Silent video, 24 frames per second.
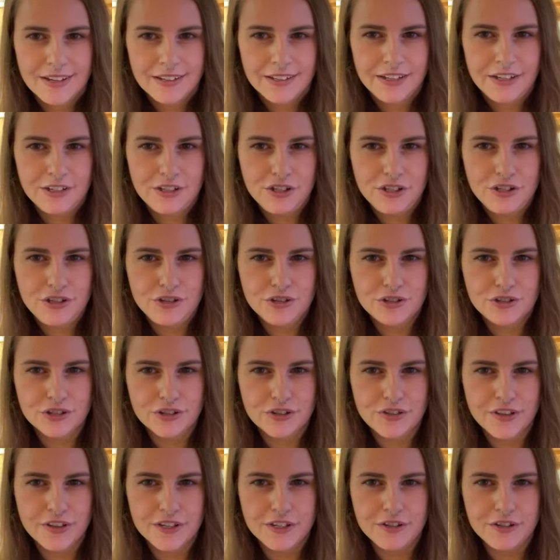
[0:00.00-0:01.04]
Can you use your
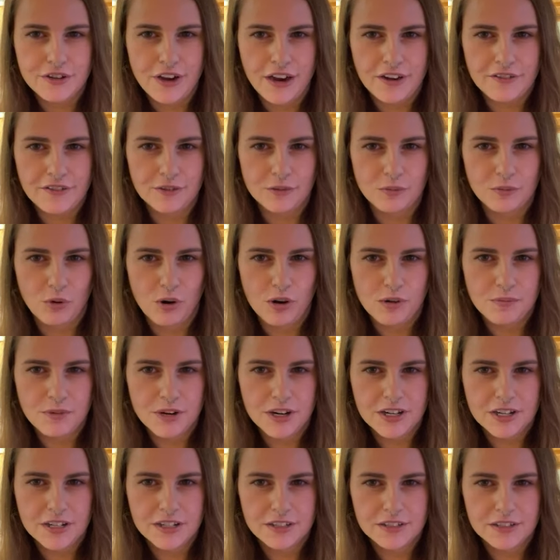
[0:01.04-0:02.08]
thing you got from
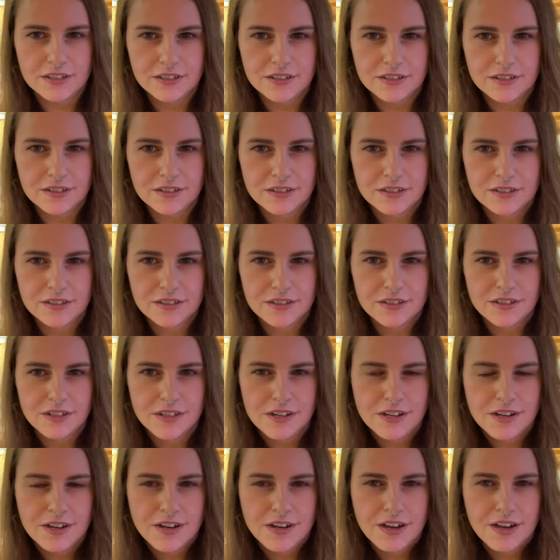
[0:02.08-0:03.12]
Walmart?
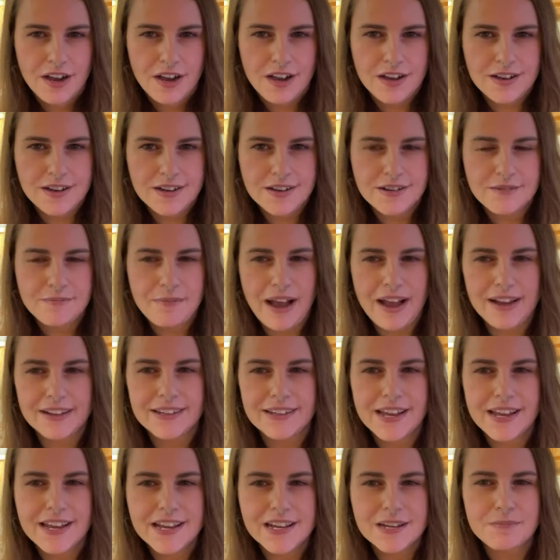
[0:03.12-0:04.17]
Um, I
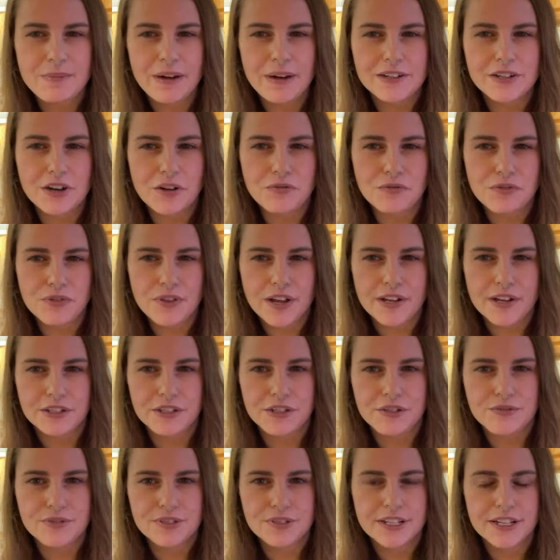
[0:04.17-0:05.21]
can, but I don't like
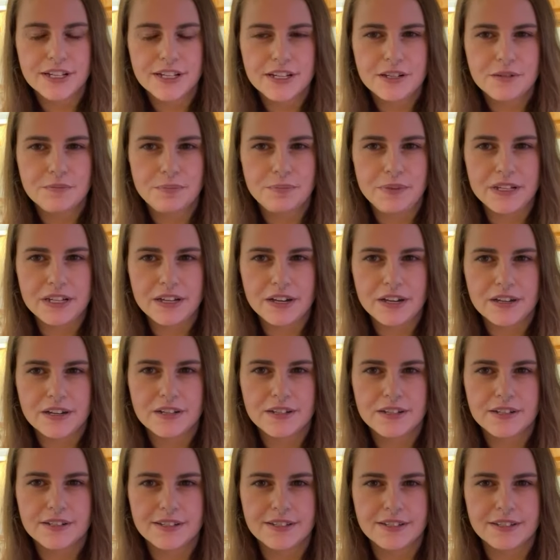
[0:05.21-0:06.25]
using it
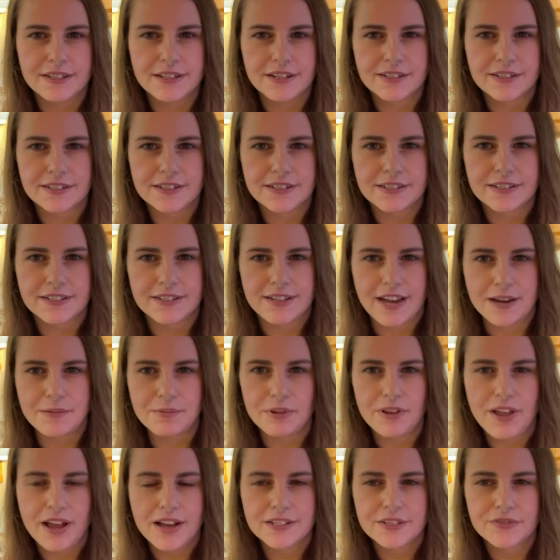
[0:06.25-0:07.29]
because it doesn't
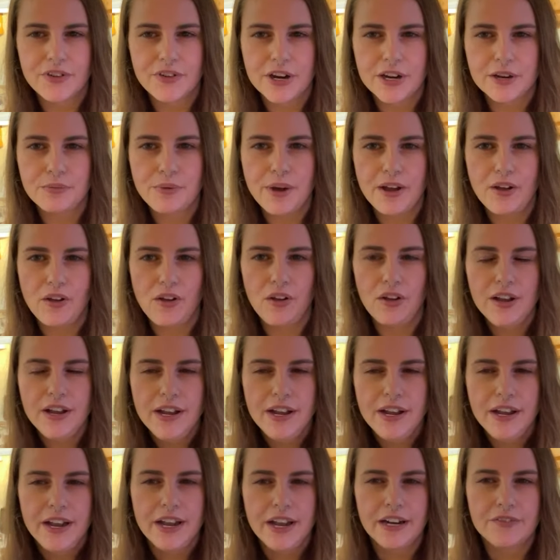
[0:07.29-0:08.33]
stabilize very well.
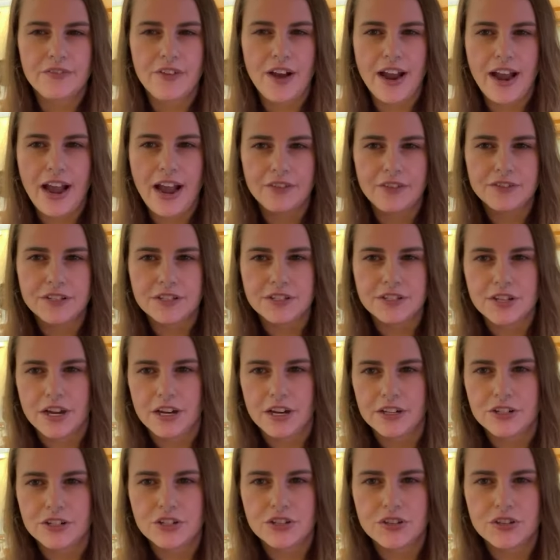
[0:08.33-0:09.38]
And if I have to
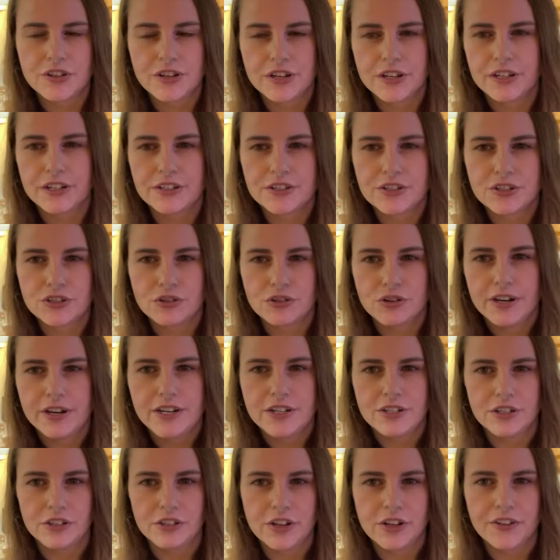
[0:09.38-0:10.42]
touch the screen
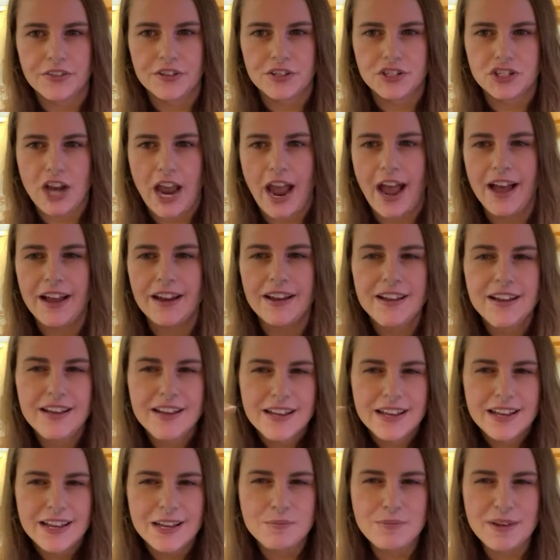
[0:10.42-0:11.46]
to look at the chat,
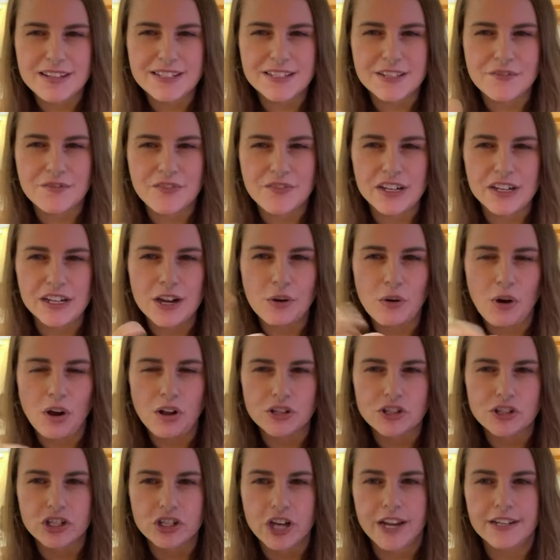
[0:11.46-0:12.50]
it makes the video all
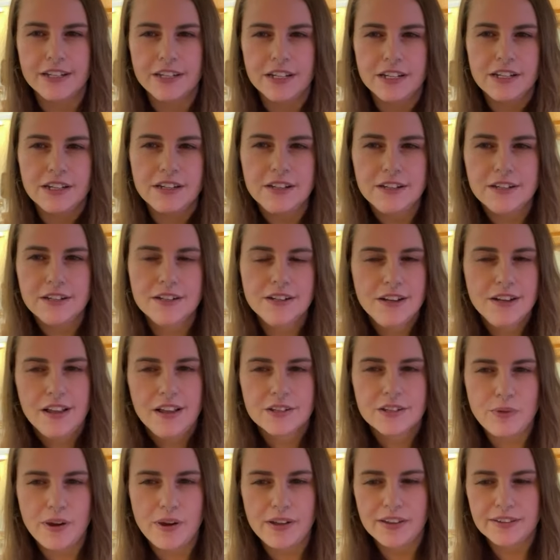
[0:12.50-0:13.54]
shaky.
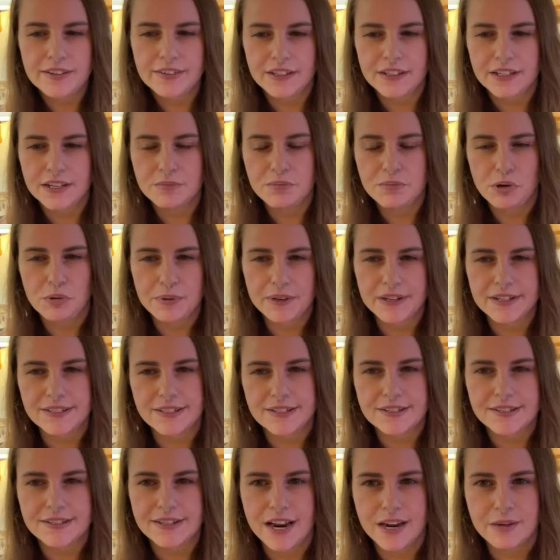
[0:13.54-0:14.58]
That's why I like the gimbal because
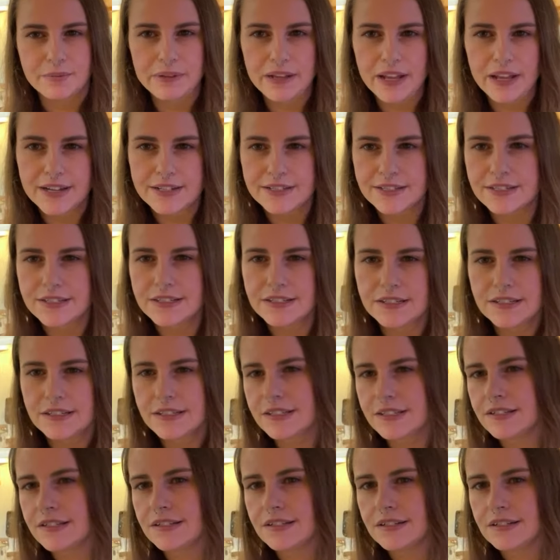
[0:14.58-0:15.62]
it
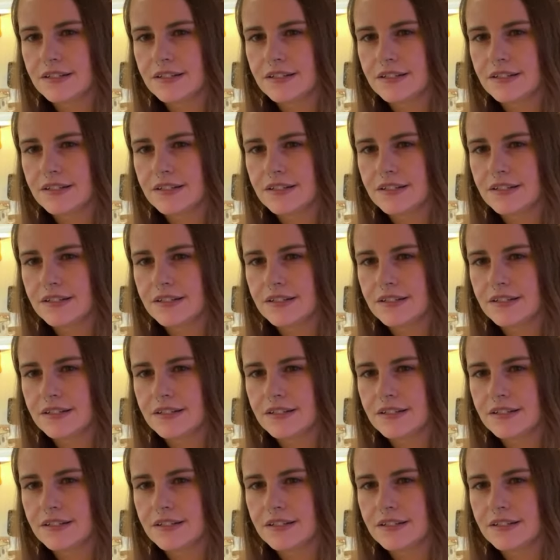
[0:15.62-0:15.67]
stabilizes.